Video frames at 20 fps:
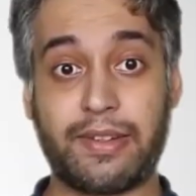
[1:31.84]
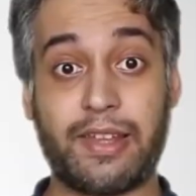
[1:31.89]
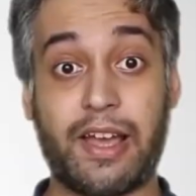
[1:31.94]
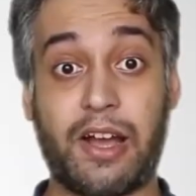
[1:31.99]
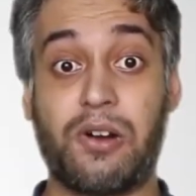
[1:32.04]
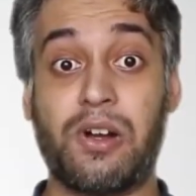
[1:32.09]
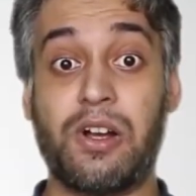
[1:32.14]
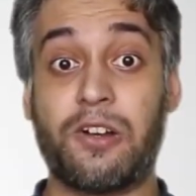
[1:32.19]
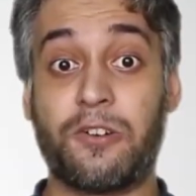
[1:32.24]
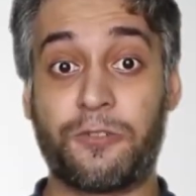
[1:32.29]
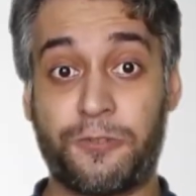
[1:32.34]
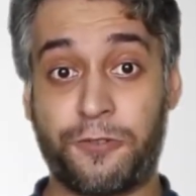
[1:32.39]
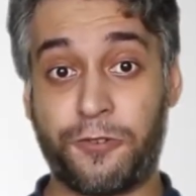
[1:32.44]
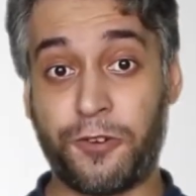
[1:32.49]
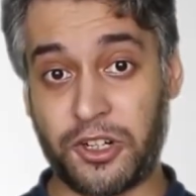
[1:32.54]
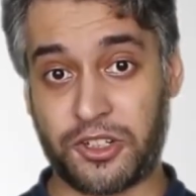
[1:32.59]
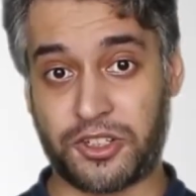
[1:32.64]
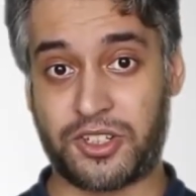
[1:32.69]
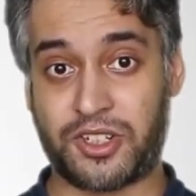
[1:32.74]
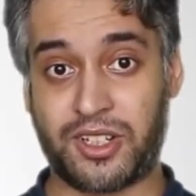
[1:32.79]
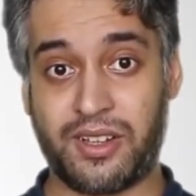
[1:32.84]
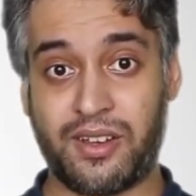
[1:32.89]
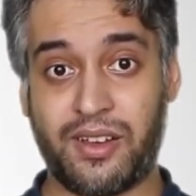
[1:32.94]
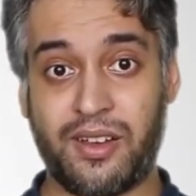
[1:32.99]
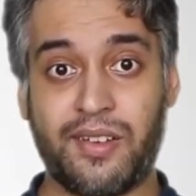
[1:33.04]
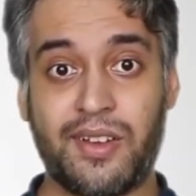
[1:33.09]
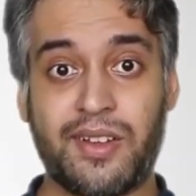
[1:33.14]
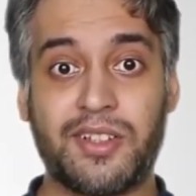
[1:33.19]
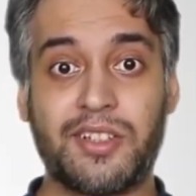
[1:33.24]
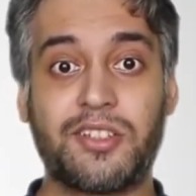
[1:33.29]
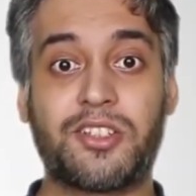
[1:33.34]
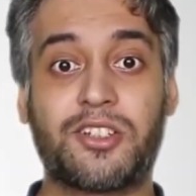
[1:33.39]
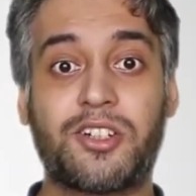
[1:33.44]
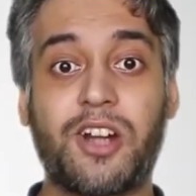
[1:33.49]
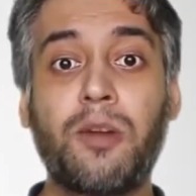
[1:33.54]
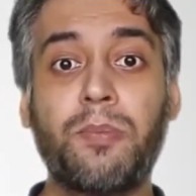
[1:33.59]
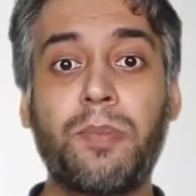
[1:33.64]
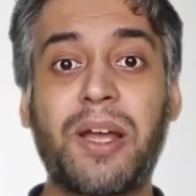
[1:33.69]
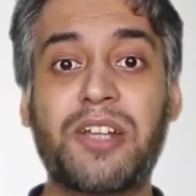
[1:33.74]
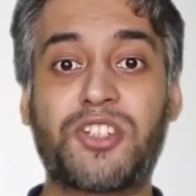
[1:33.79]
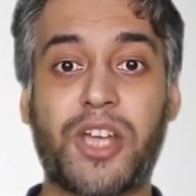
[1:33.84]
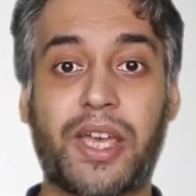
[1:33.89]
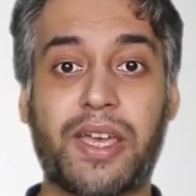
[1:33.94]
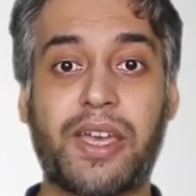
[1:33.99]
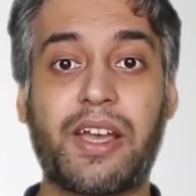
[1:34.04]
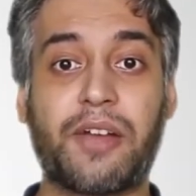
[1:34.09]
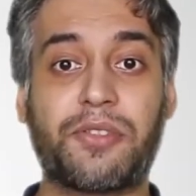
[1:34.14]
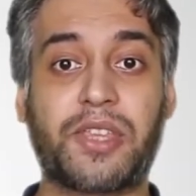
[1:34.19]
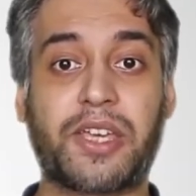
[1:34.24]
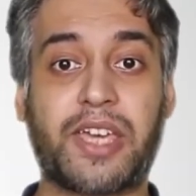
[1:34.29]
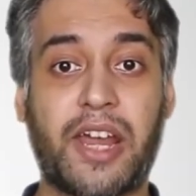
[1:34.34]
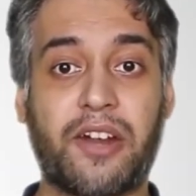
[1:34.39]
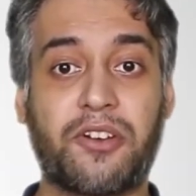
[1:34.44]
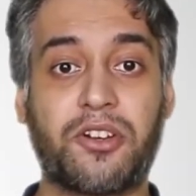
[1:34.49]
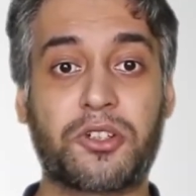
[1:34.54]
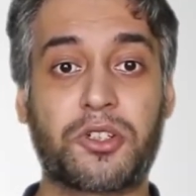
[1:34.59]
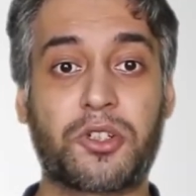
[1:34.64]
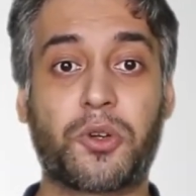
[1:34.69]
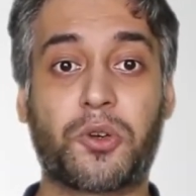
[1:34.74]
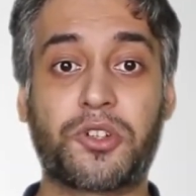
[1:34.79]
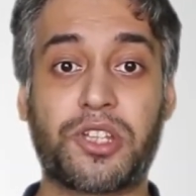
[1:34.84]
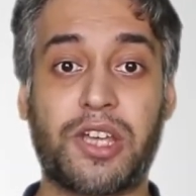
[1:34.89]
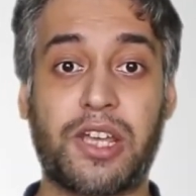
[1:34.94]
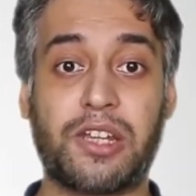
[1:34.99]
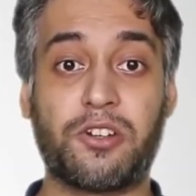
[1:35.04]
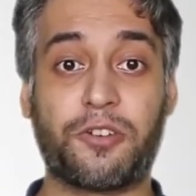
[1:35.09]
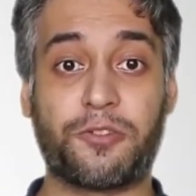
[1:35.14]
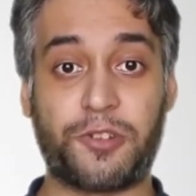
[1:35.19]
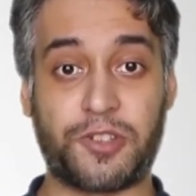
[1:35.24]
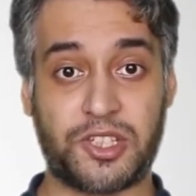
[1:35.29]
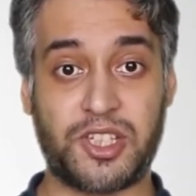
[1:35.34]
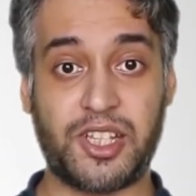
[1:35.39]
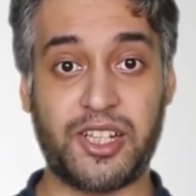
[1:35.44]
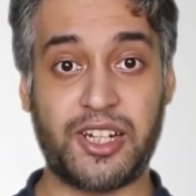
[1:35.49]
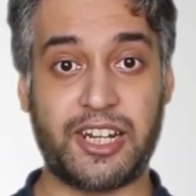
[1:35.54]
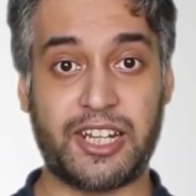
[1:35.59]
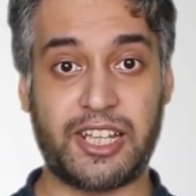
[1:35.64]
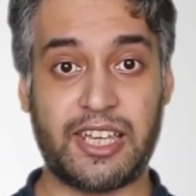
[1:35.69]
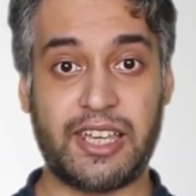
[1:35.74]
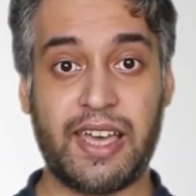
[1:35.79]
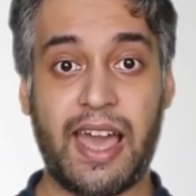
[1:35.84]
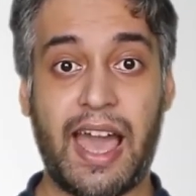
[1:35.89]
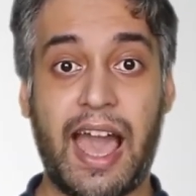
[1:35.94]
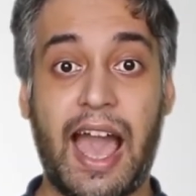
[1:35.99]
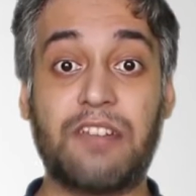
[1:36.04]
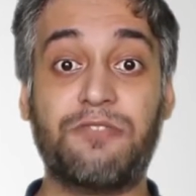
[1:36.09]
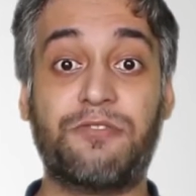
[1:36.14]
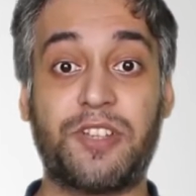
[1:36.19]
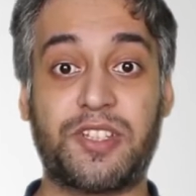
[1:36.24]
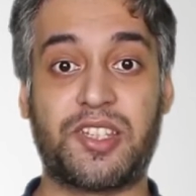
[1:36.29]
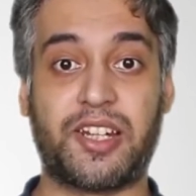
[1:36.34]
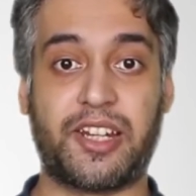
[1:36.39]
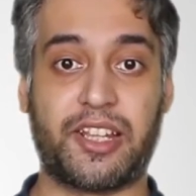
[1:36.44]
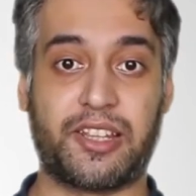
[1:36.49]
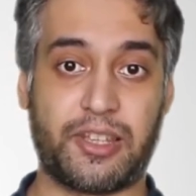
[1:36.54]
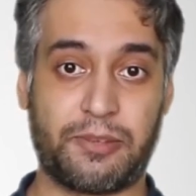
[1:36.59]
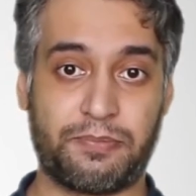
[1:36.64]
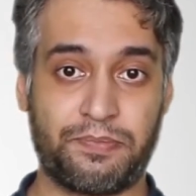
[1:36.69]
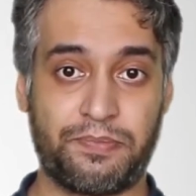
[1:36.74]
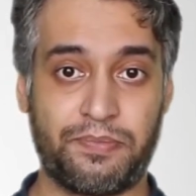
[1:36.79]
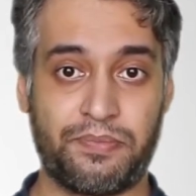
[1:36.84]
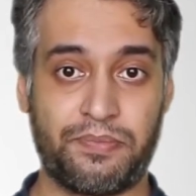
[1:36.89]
Now, first, start by checking out the carrier stores in your vicinity and visiting them.